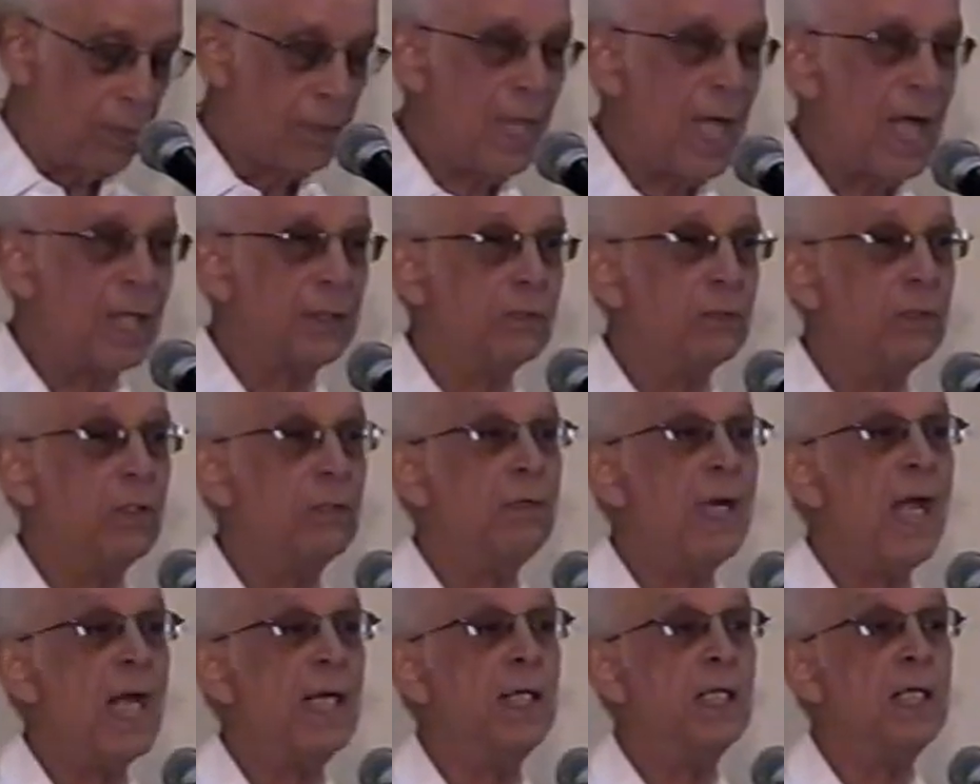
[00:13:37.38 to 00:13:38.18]
that would
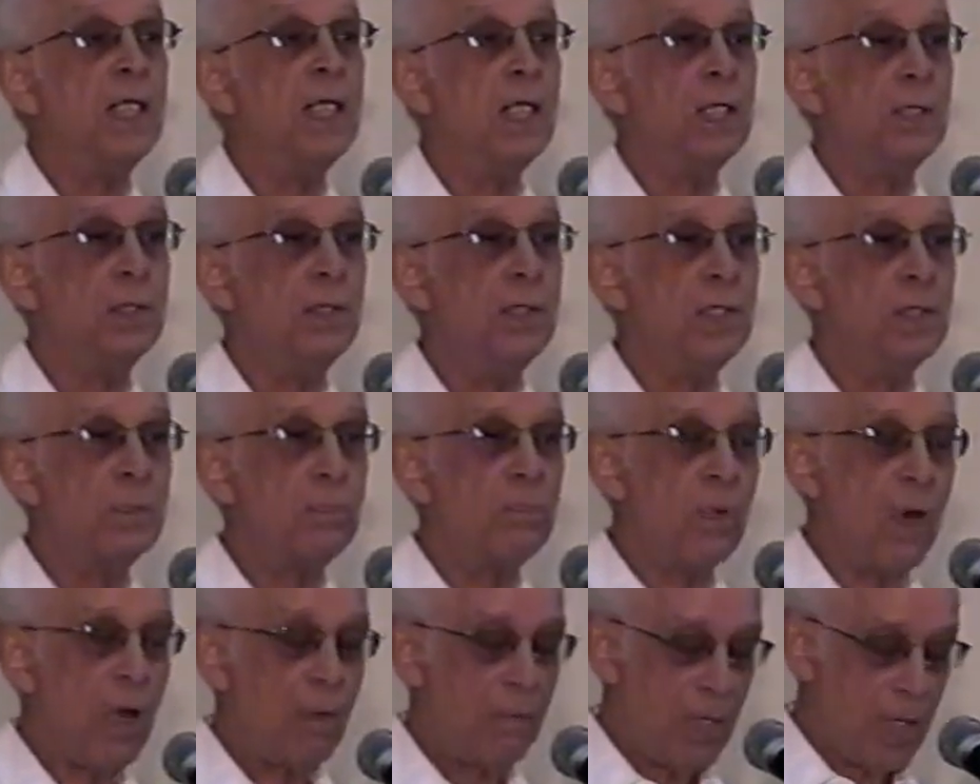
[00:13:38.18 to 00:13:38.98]
eradicate these
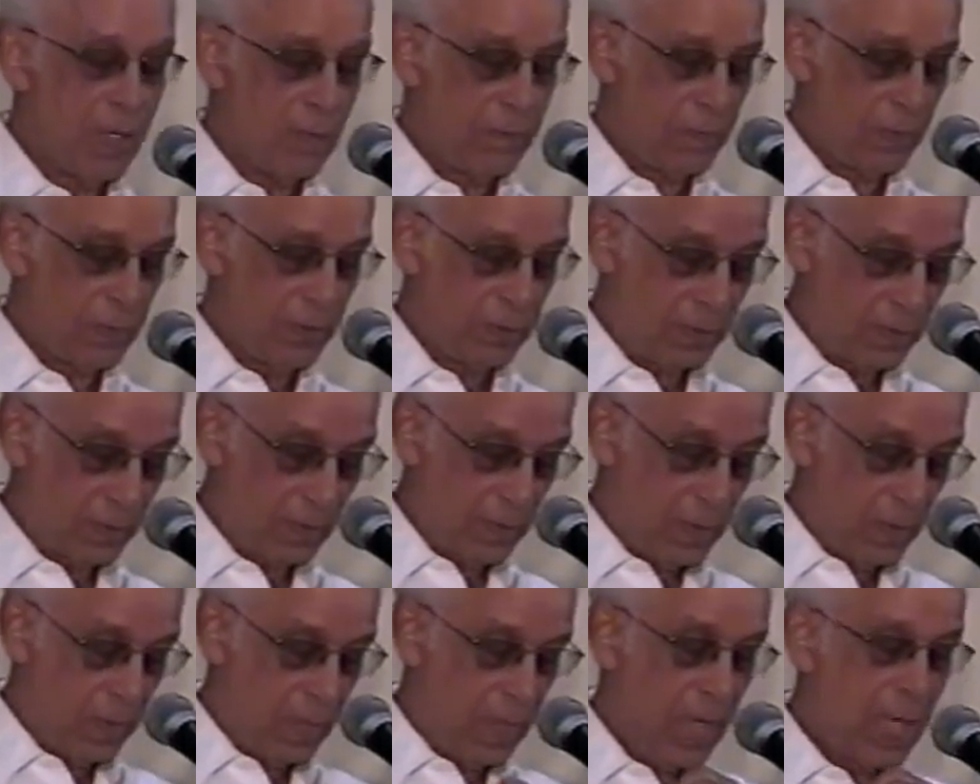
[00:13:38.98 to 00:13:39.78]
problems
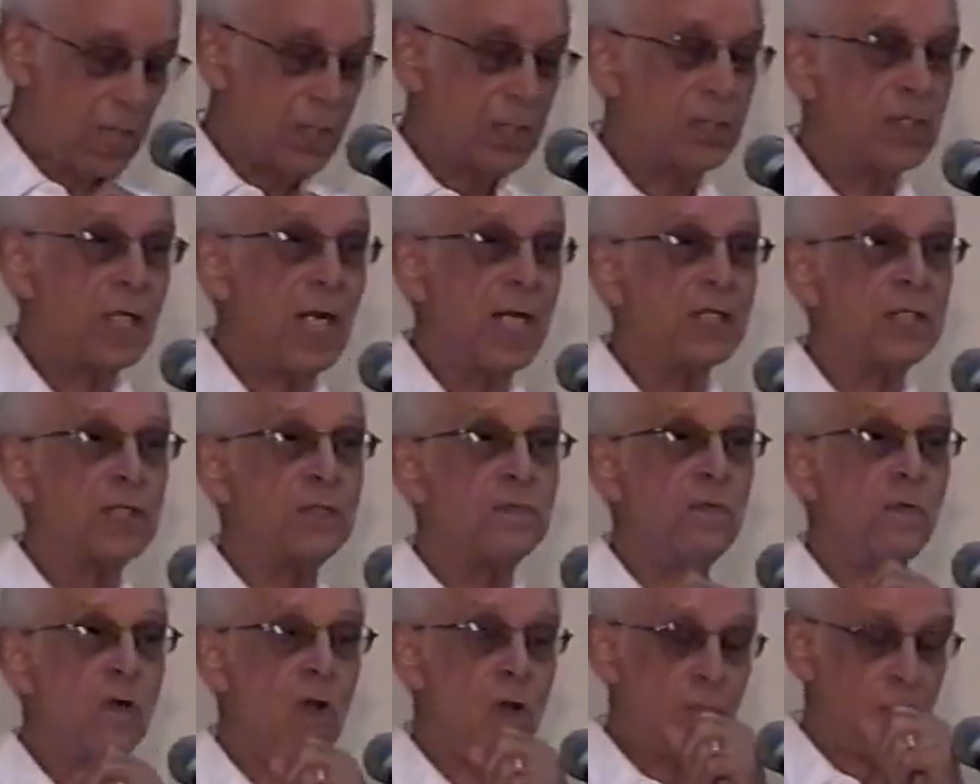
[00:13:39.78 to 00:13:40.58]
and
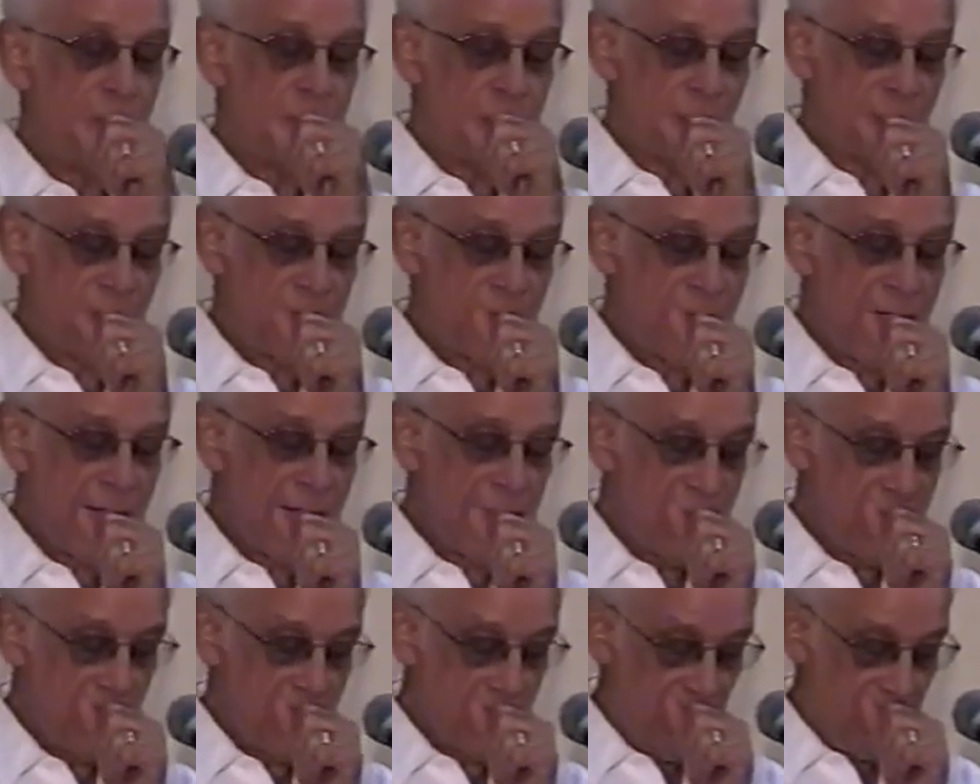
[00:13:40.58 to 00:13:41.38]
transform the
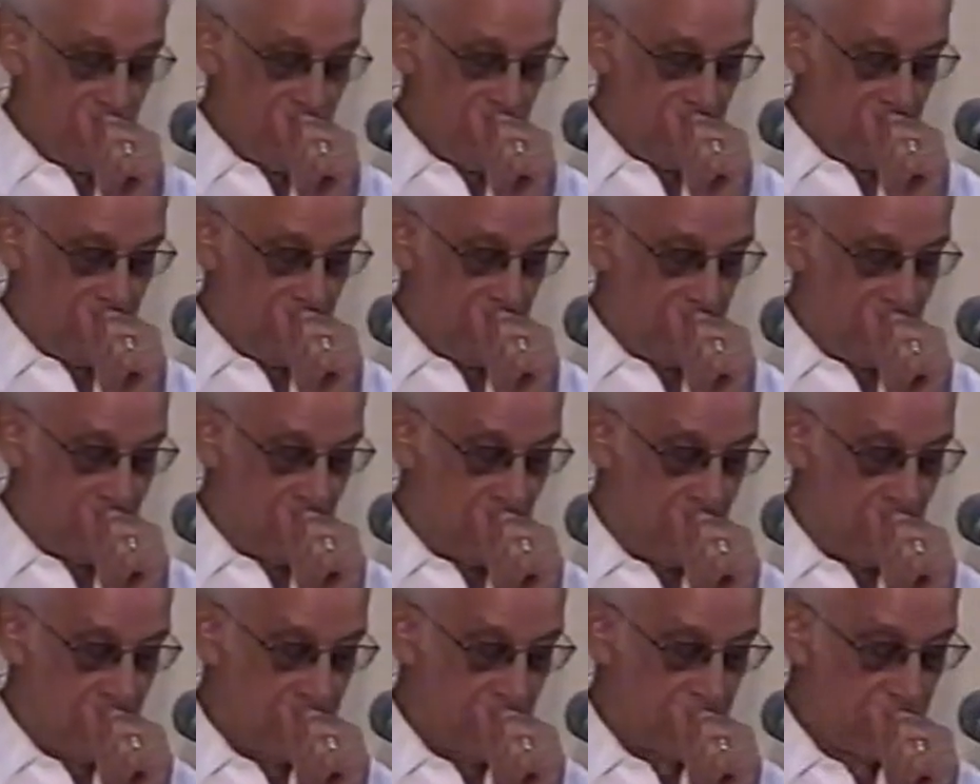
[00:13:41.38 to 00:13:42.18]
society.
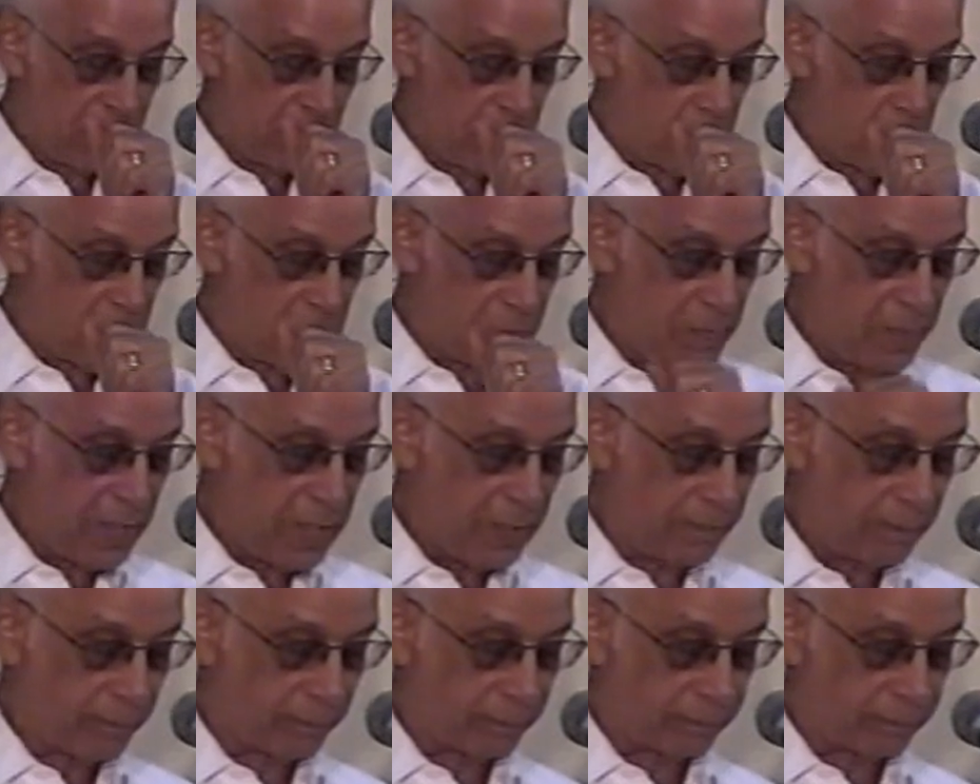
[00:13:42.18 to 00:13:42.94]
Excuse me.